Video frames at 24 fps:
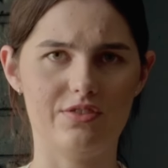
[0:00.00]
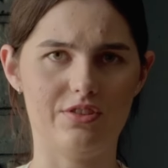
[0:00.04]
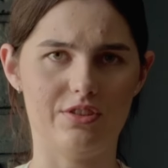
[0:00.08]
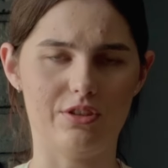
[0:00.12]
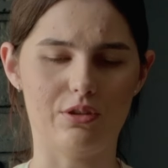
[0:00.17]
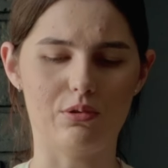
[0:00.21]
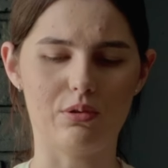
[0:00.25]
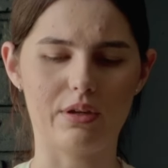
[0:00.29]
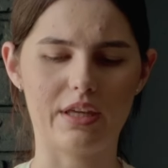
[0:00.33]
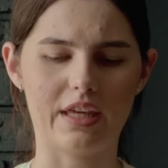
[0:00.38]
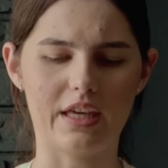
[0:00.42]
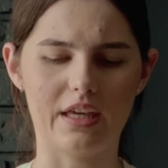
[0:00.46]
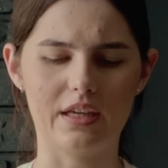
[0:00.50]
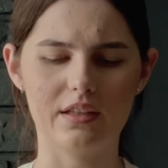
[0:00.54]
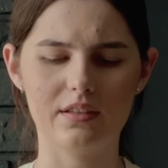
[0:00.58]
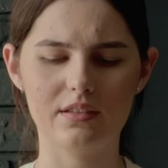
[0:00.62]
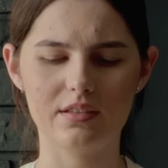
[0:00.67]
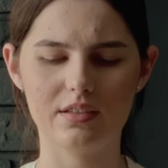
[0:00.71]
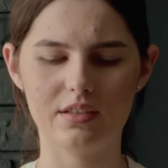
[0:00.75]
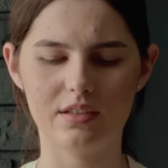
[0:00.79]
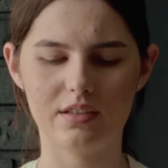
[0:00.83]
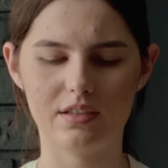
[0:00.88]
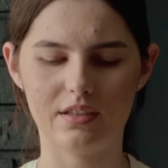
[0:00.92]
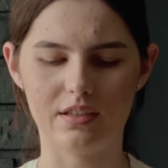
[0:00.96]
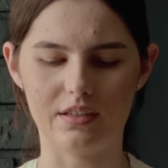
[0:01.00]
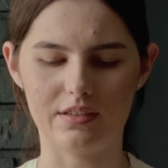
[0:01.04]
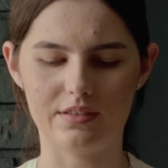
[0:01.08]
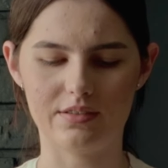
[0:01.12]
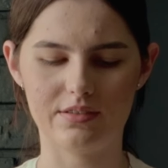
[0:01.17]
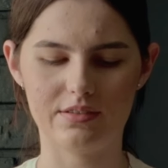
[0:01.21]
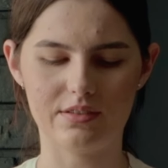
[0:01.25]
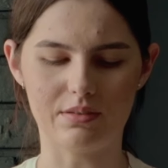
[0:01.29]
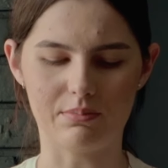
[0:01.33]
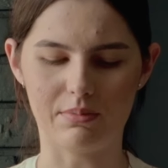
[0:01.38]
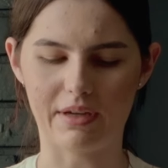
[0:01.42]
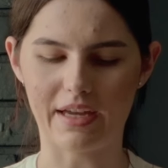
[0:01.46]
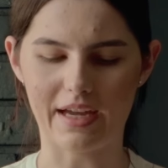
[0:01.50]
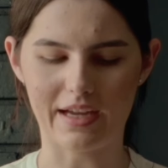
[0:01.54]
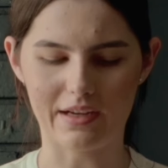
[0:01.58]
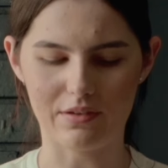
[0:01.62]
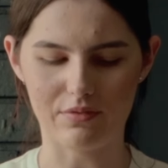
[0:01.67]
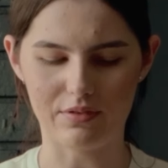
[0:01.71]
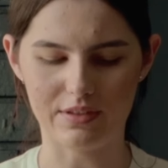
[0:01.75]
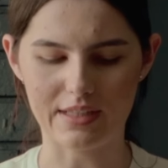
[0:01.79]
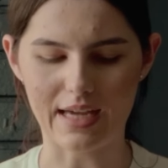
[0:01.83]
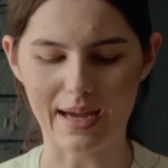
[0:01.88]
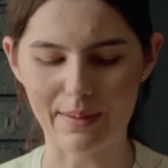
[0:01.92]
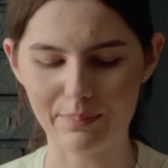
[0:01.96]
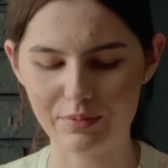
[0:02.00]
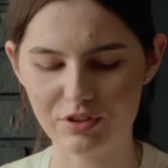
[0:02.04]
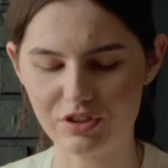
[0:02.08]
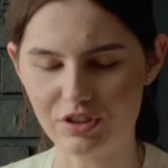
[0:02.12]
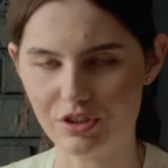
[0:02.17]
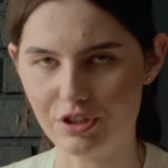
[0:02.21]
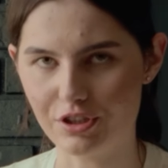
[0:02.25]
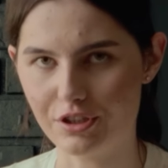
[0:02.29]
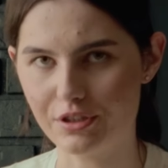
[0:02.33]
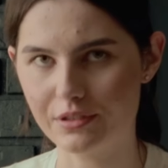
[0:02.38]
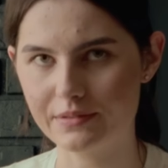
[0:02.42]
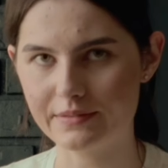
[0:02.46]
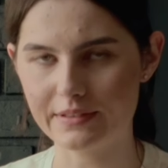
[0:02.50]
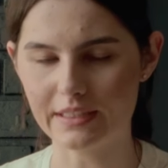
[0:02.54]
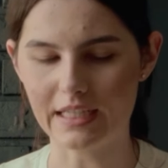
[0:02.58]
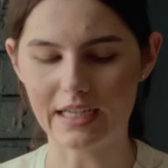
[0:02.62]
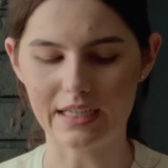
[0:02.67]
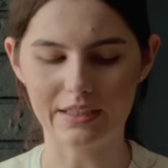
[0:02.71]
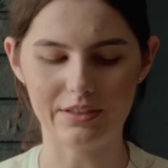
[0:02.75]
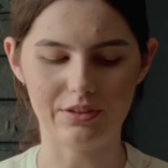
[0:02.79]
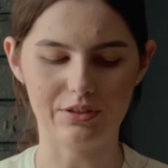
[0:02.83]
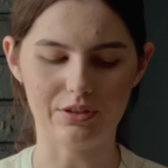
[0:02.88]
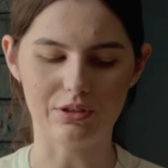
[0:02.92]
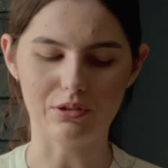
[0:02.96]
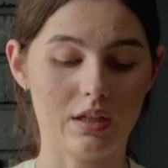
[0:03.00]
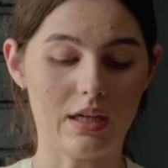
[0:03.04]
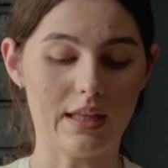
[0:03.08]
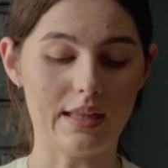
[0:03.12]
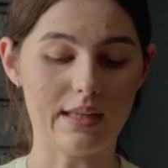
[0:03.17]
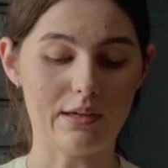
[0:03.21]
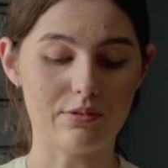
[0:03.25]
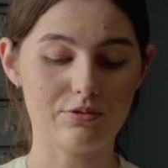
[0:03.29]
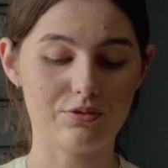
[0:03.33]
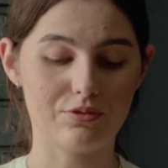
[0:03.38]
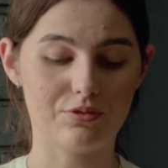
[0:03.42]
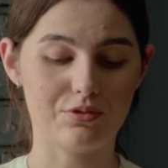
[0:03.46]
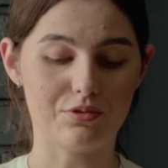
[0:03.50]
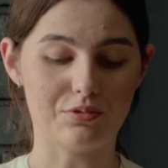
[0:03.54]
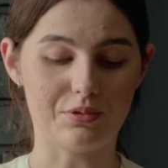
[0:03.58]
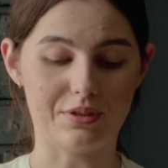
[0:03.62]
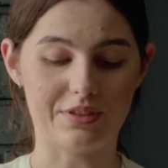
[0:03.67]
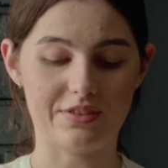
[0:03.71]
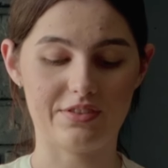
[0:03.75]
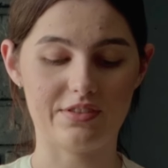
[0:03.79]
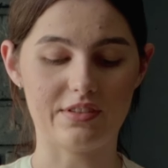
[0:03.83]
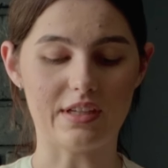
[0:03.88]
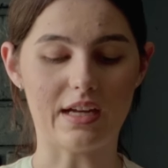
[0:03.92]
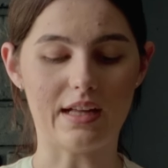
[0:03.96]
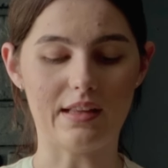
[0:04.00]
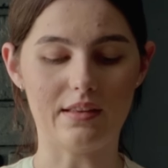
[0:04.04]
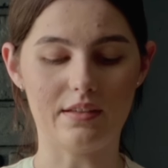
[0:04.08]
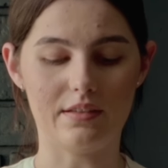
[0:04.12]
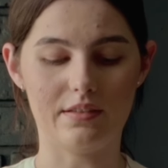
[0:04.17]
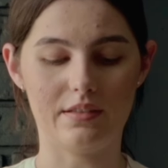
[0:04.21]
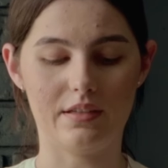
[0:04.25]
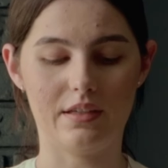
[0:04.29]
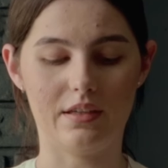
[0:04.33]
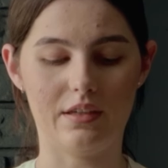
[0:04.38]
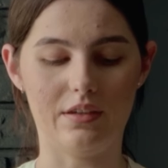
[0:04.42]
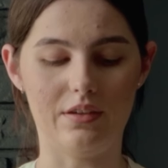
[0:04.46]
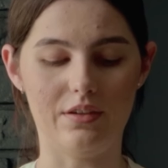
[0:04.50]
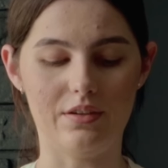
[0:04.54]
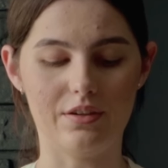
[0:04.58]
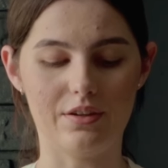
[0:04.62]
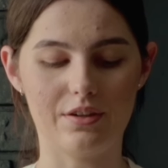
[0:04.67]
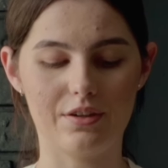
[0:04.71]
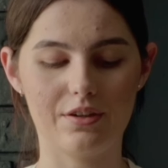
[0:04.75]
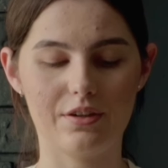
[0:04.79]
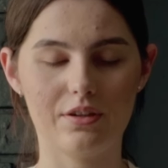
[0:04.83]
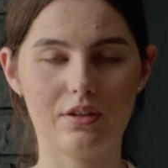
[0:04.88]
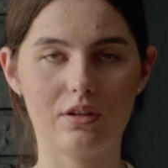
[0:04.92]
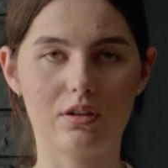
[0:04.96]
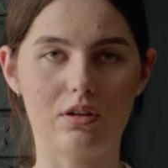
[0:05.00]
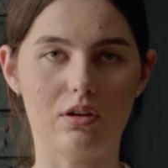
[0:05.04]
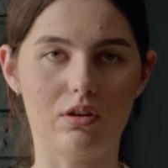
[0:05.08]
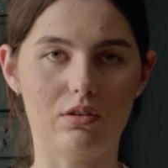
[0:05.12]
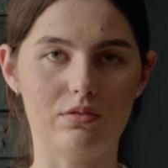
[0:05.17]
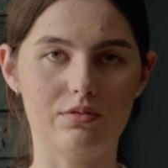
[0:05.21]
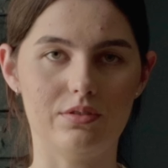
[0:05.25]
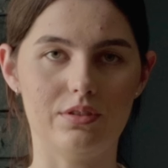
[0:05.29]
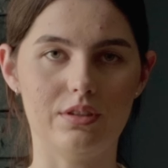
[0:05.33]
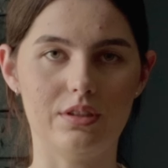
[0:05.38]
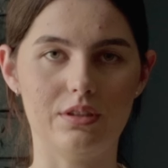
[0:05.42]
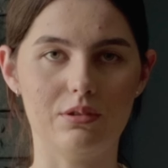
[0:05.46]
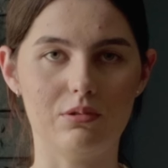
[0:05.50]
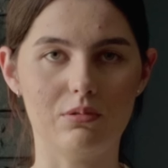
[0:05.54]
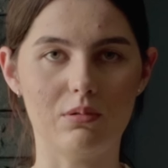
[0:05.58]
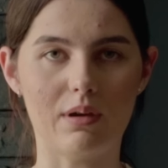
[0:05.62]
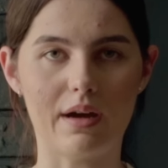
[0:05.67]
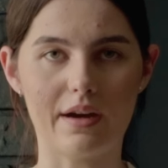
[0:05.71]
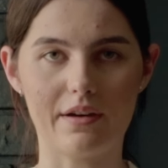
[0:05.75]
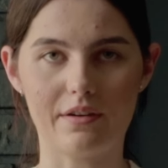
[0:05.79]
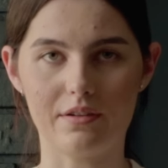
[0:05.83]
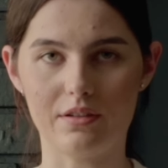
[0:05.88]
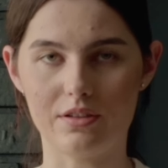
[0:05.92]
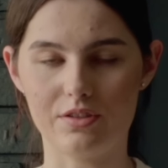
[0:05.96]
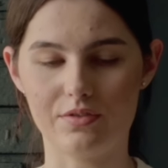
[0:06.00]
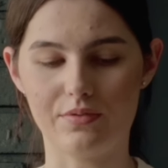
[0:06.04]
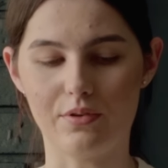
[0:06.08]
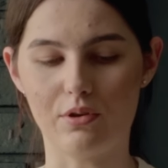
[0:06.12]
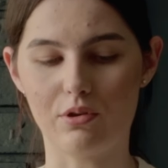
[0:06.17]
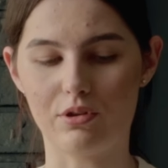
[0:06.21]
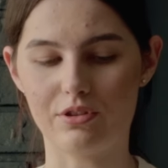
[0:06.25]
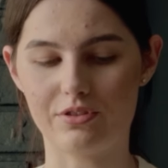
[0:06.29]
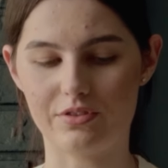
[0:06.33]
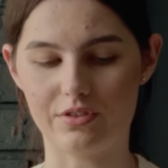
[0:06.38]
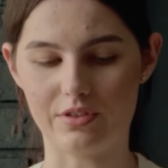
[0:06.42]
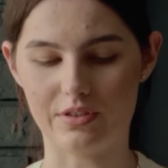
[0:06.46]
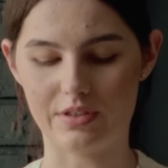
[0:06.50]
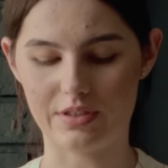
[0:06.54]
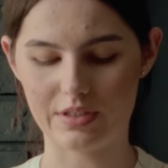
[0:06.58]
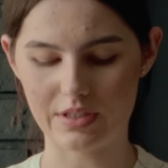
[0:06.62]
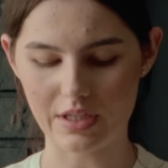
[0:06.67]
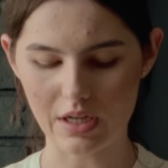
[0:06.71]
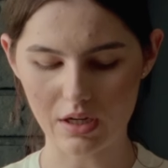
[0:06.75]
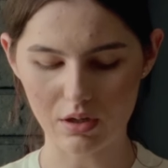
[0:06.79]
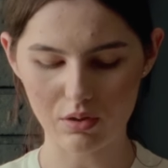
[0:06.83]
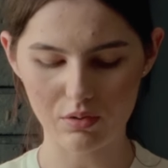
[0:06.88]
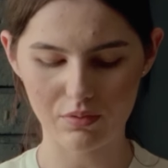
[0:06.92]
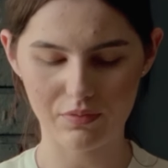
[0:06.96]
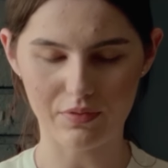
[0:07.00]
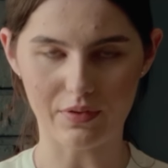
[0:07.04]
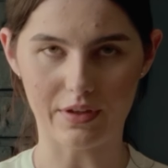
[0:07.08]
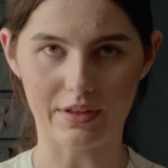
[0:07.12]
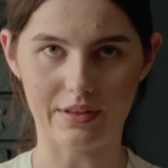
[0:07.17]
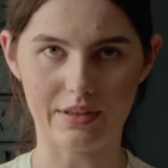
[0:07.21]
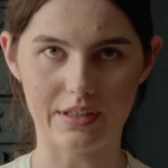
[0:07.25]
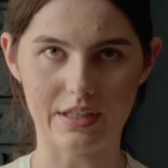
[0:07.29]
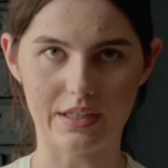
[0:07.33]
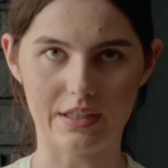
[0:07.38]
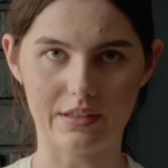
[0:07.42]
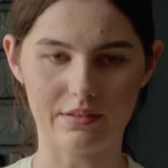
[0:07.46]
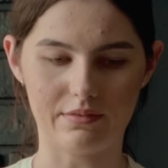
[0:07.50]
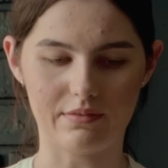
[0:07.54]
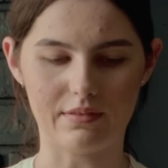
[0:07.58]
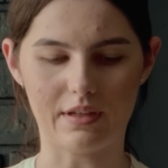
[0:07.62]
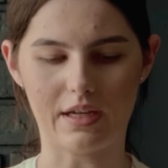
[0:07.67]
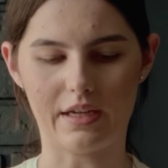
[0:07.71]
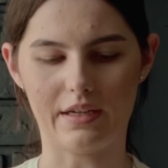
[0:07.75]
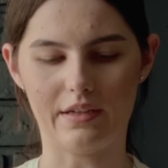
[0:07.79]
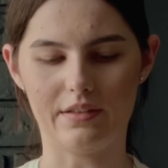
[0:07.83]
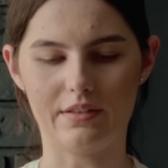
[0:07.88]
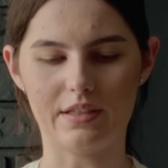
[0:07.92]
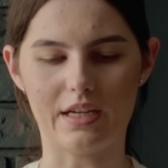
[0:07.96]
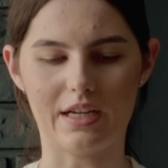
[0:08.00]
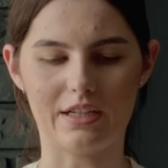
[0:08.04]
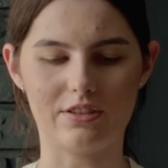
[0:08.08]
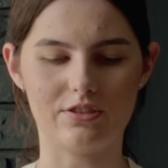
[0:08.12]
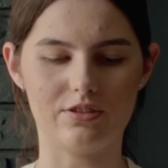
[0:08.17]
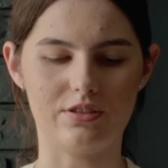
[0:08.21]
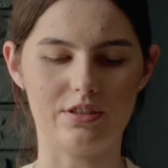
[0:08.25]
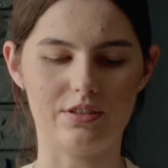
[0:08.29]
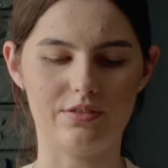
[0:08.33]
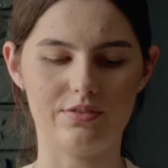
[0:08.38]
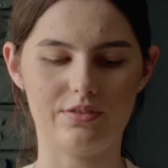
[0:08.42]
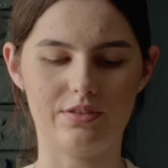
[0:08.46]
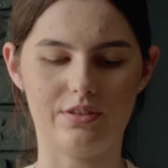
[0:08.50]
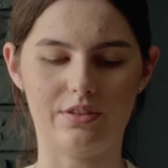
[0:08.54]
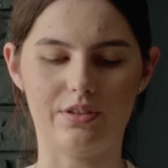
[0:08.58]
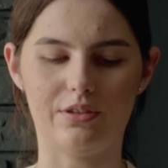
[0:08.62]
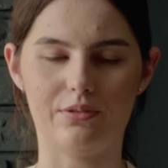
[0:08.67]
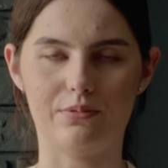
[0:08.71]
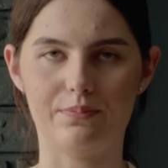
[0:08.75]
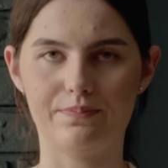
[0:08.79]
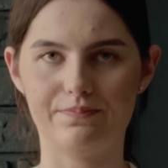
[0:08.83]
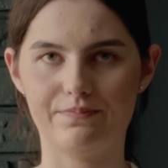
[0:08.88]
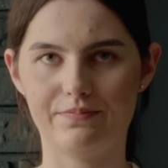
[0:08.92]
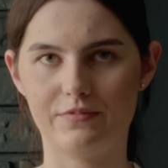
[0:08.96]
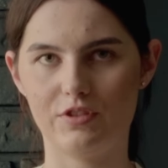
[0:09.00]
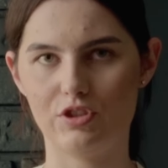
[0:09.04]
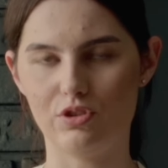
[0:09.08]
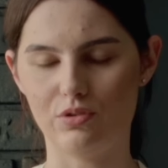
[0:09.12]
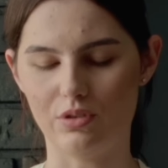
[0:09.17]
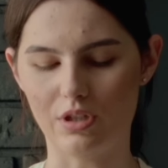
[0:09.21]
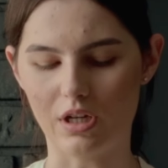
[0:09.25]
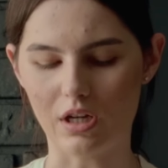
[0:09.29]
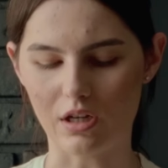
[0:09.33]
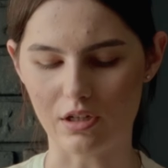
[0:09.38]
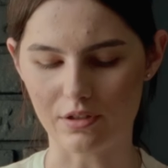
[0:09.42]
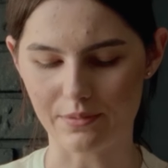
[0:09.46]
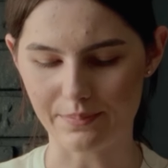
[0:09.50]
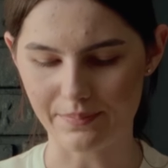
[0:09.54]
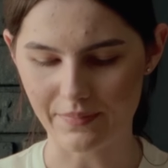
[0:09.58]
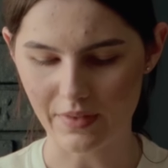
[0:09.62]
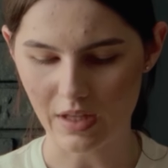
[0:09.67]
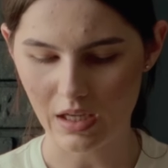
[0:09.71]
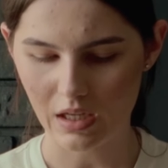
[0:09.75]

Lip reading: you know, kit, is some kind of adapter that, you know, allows you to install it here on the wireless focus itself, and then I attach this, you know, to the arm.